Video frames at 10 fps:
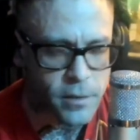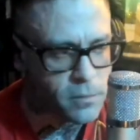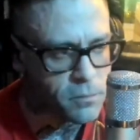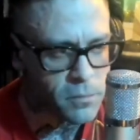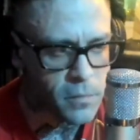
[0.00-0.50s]

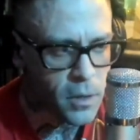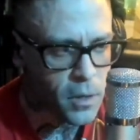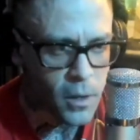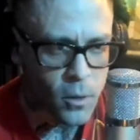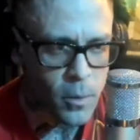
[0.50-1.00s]

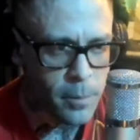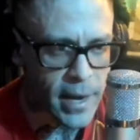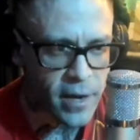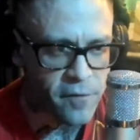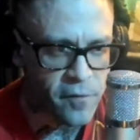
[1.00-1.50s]
it, went
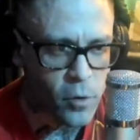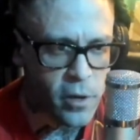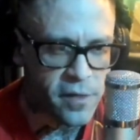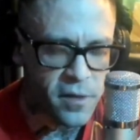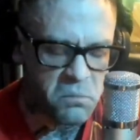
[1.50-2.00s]
back and
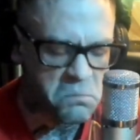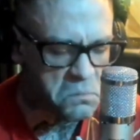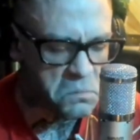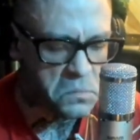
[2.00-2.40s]
forth, and